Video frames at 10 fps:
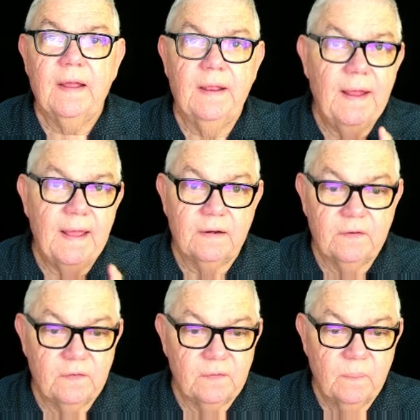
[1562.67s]
that
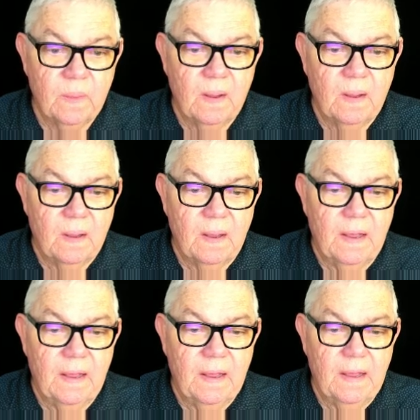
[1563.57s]
connects,
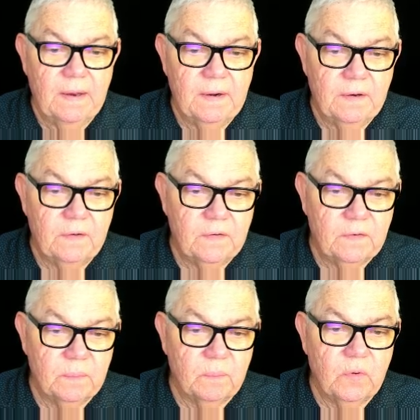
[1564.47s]
and
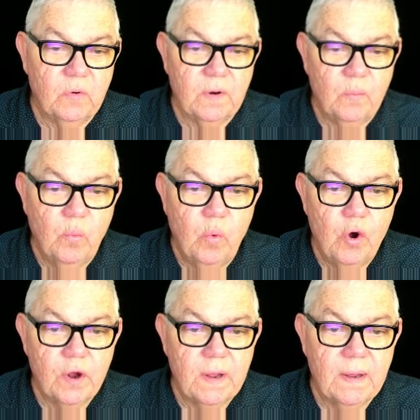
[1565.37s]
it's called a
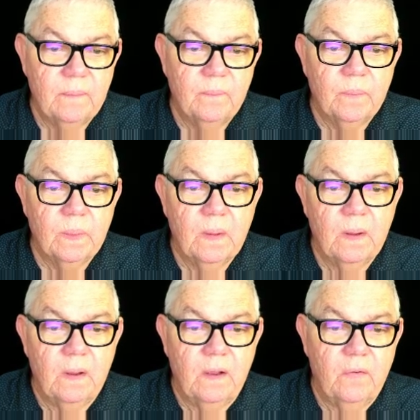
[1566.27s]
worker.
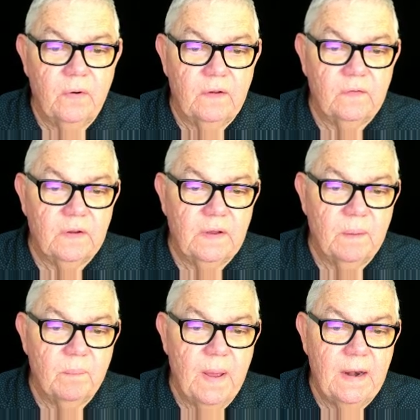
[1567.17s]
Here it is
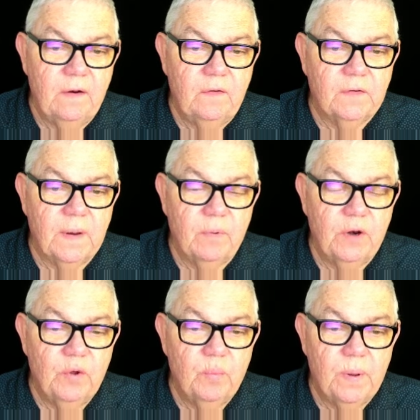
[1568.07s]
here, Manage
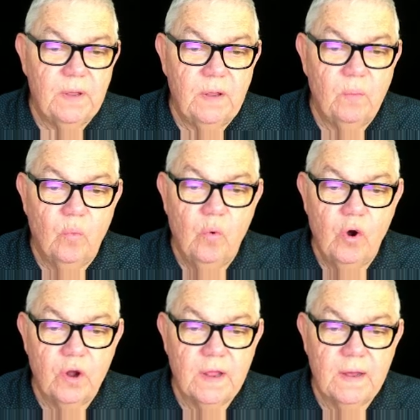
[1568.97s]
WP
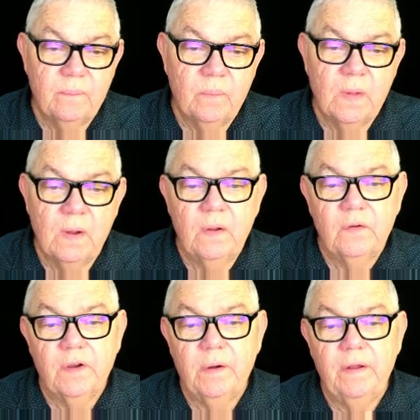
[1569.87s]
Worker.
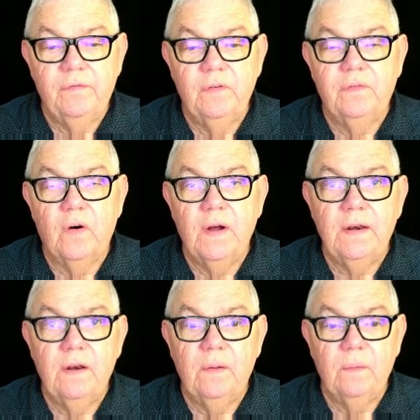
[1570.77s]
So if you
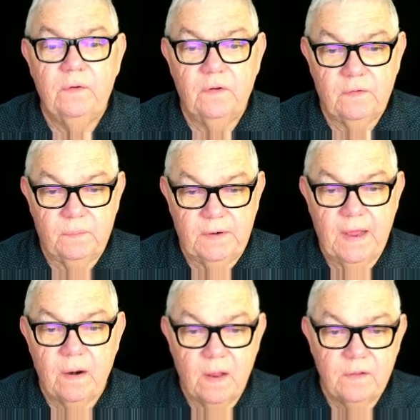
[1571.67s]
find, just
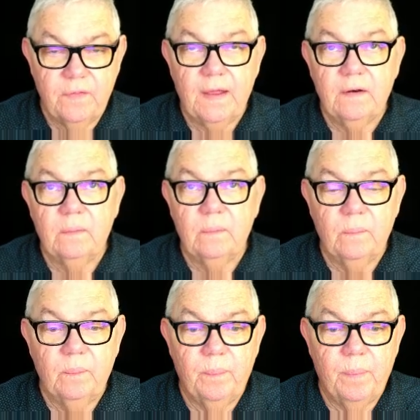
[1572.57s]
download that
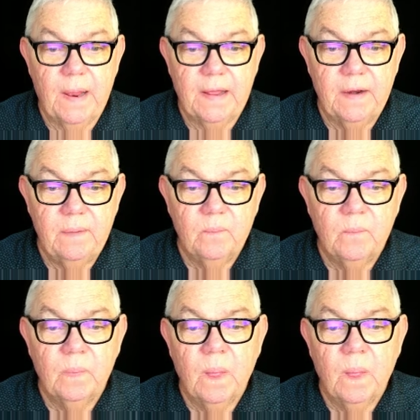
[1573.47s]
plugin,